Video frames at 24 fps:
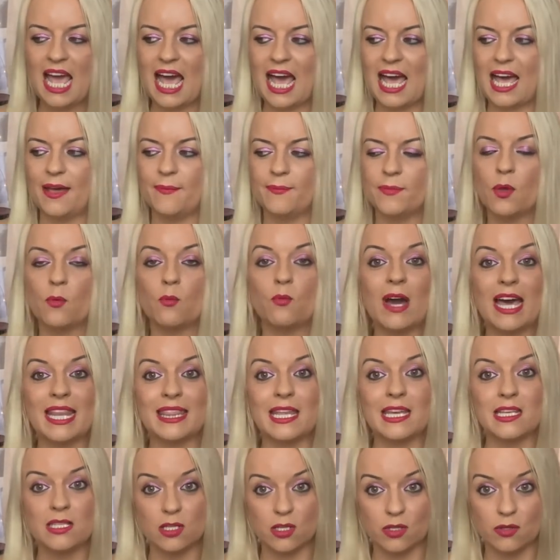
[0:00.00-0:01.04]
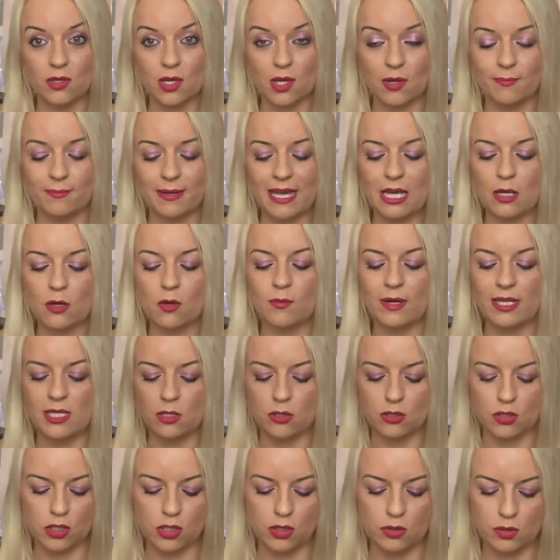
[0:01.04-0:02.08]
And um, when they do come back or when
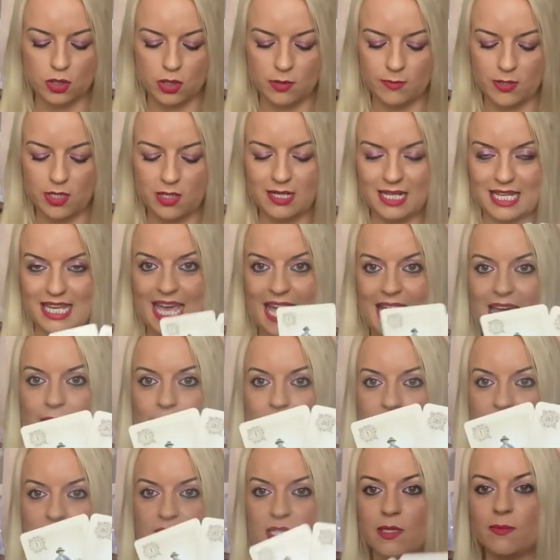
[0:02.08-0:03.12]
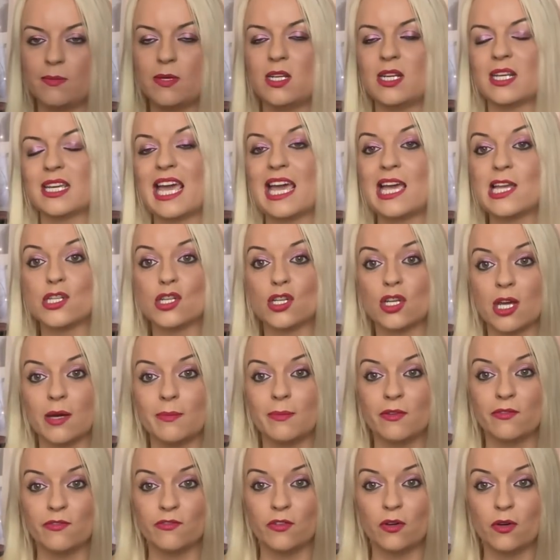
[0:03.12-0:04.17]
you do communicate with this communication
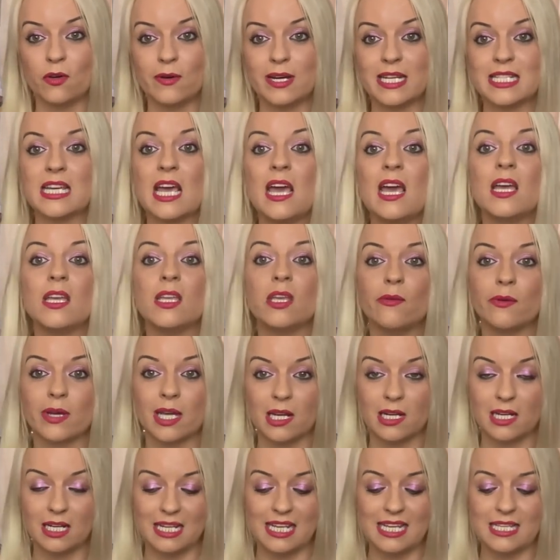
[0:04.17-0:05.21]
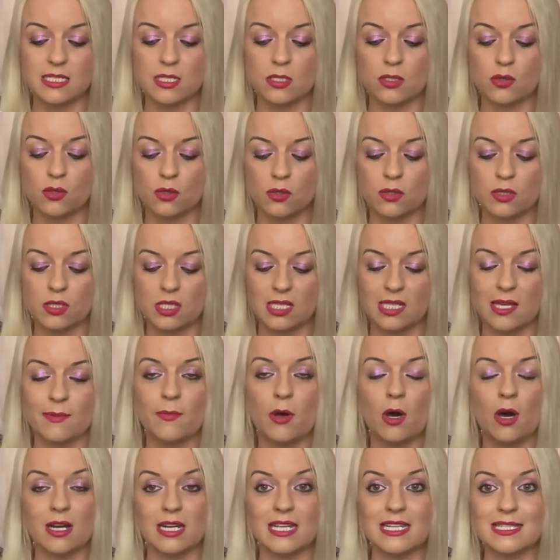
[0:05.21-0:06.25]
coming forward, you are going to need to talk to them
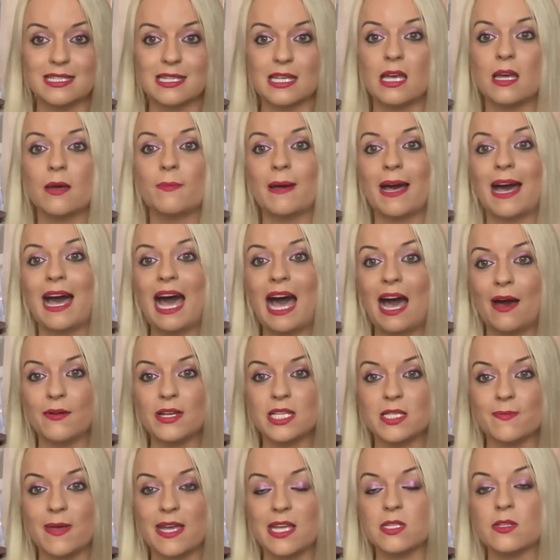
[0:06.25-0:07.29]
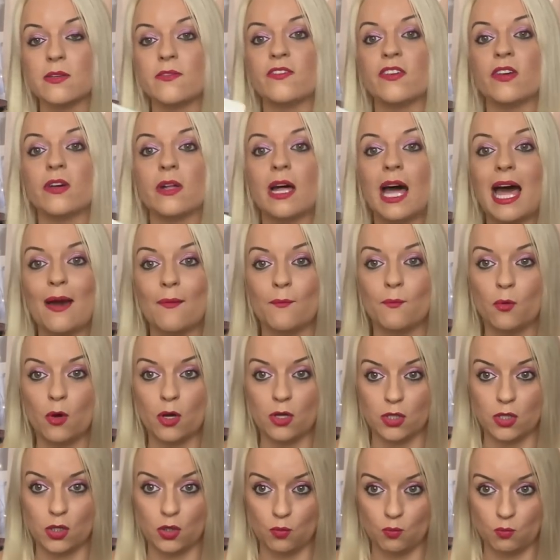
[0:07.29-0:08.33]
honestly about how it's made you feel and
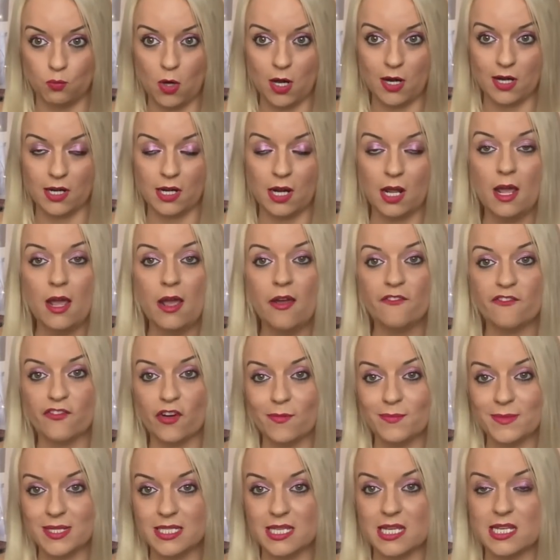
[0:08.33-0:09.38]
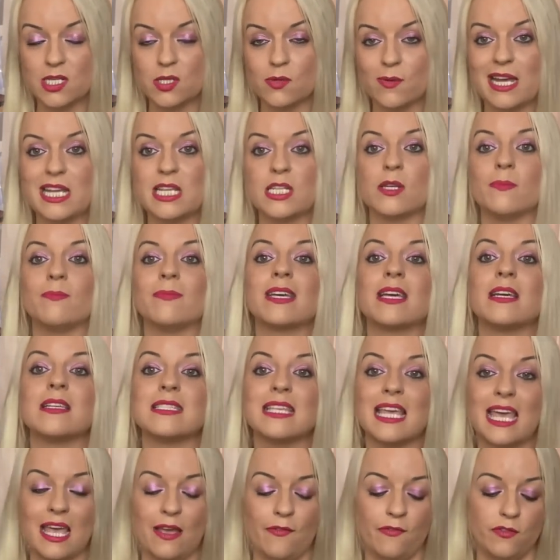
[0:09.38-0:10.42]
what you want from the situation because
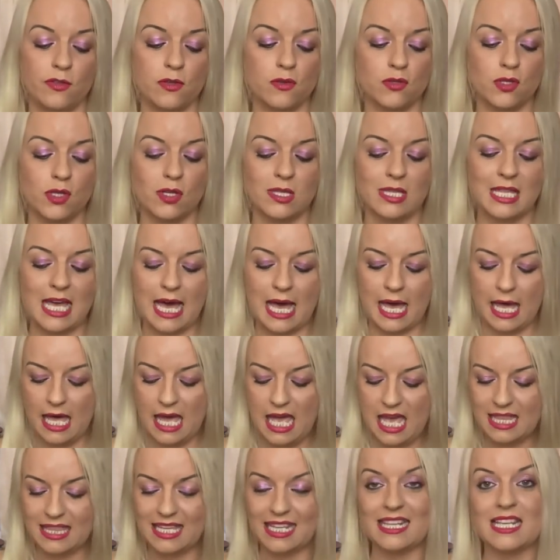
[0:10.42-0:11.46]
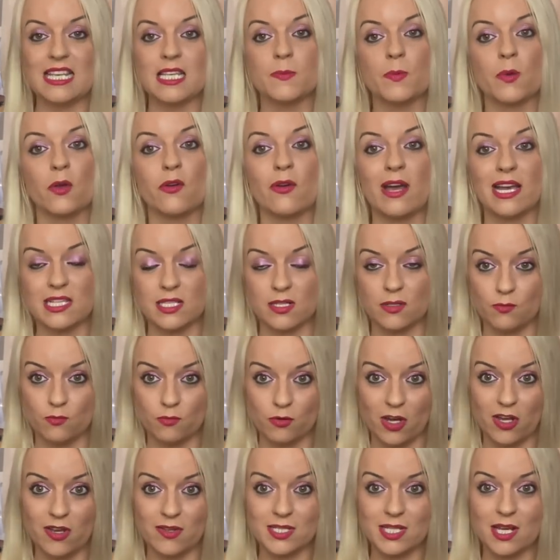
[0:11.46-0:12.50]
if you do that then these progression
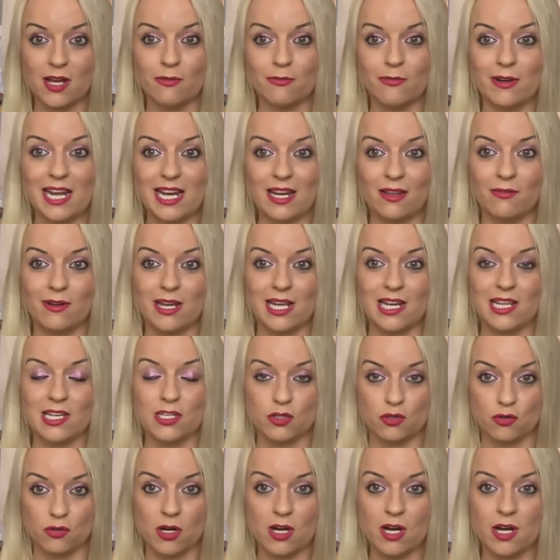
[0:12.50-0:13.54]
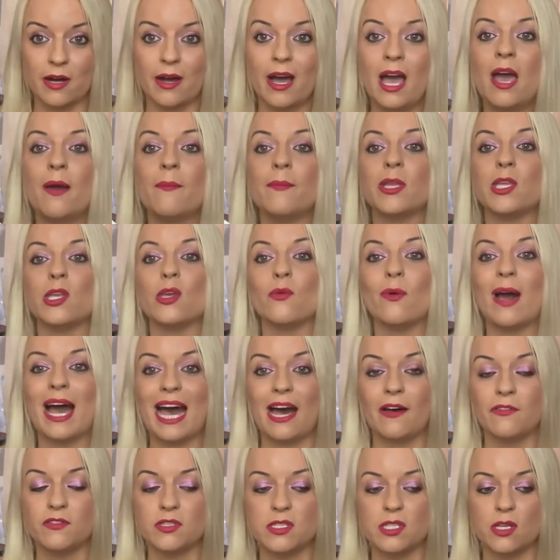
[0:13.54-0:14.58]
routes are really really strong but you
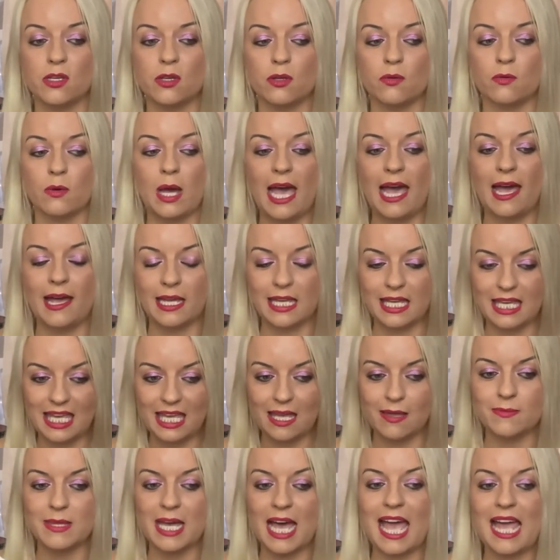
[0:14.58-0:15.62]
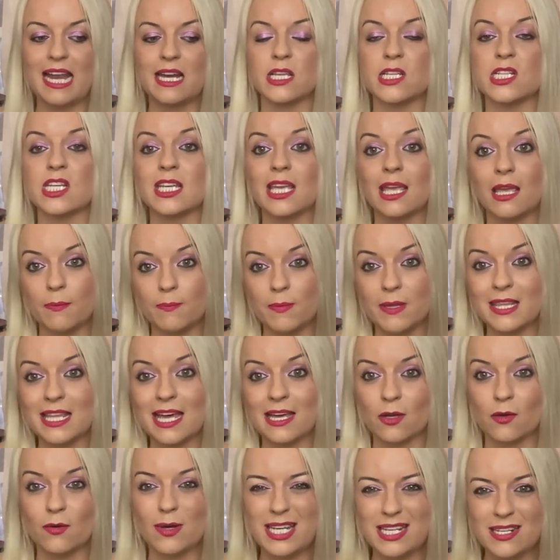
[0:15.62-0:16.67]
have to uh, keep that energy keeping
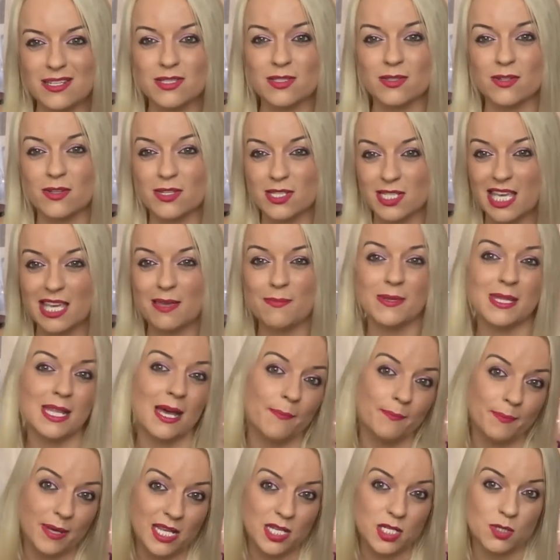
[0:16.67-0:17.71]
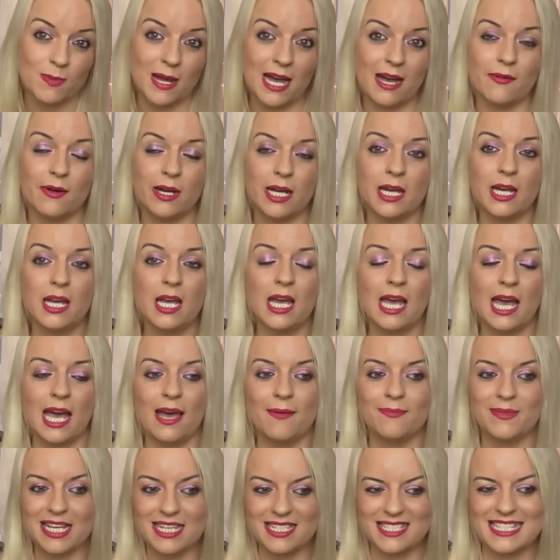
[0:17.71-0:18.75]
that queen of swords keeping that bitch power and
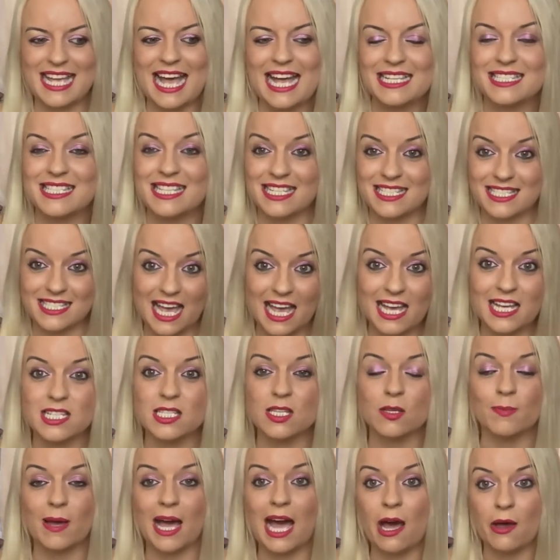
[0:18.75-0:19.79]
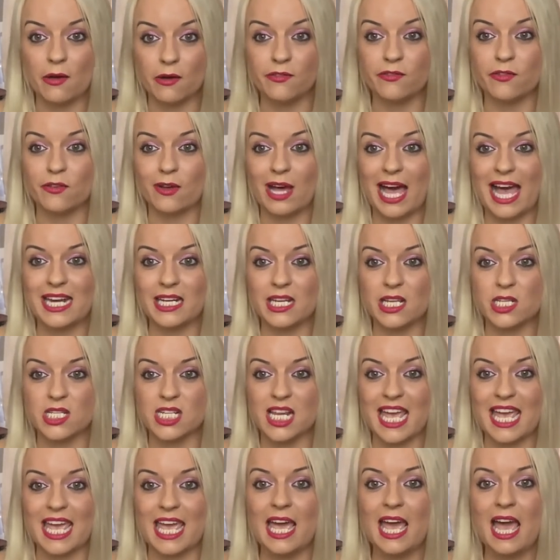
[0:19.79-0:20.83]
um, that sassy sexy powerful
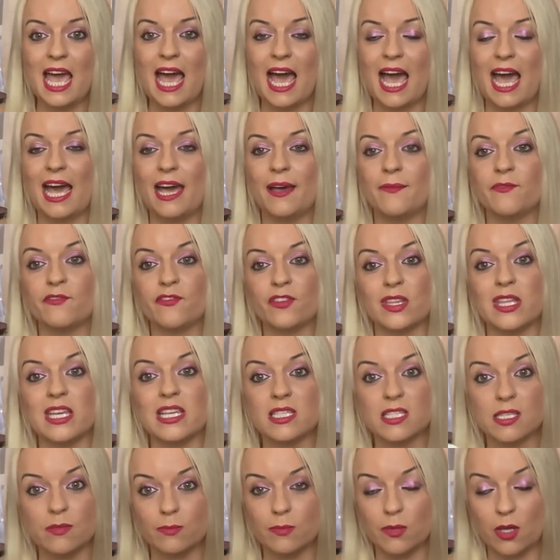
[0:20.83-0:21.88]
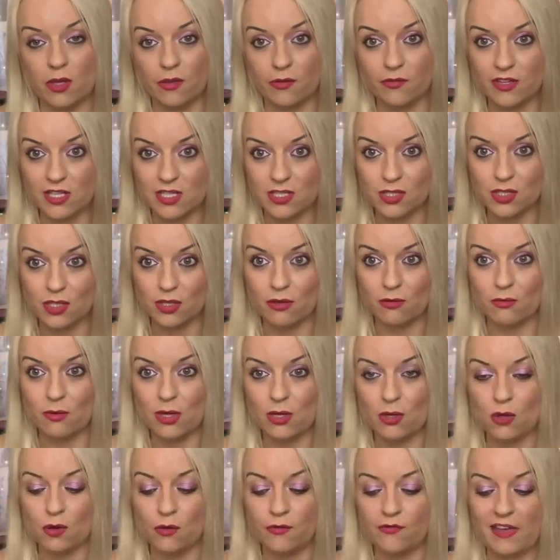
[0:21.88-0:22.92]
energy um, for this to move into
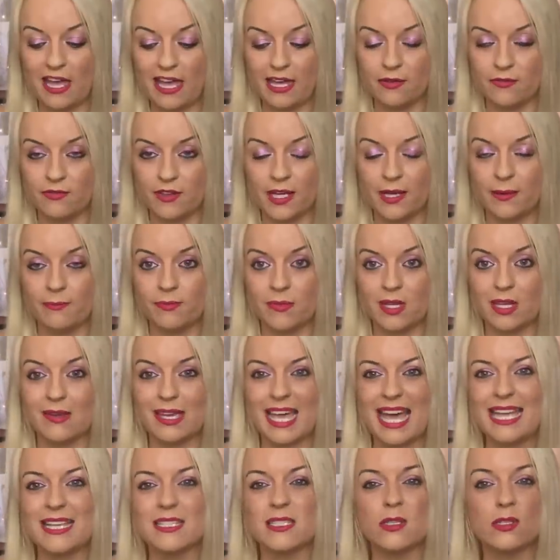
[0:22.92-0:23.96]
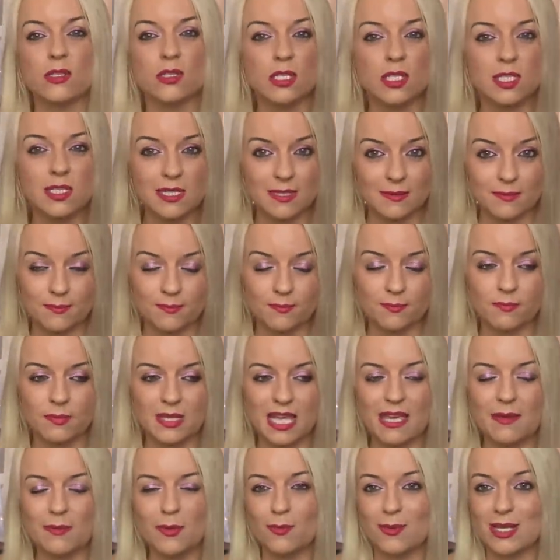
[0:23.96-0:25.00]
your favor okay so just
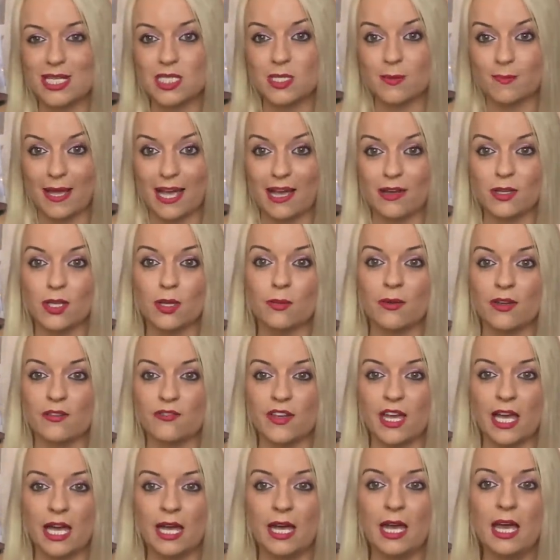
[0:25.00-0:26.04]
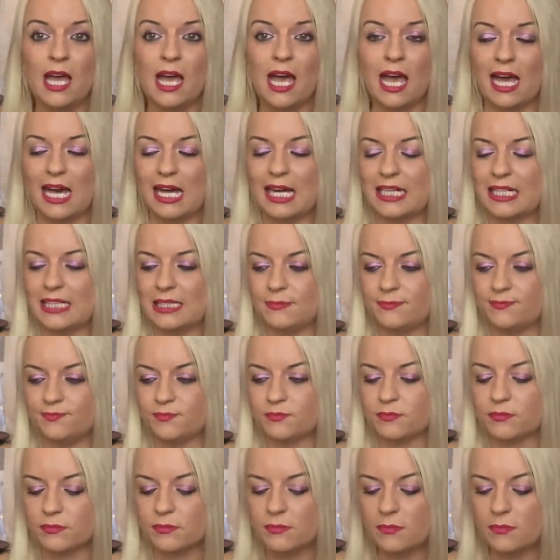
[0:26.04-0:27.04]
keep your wits about you with it um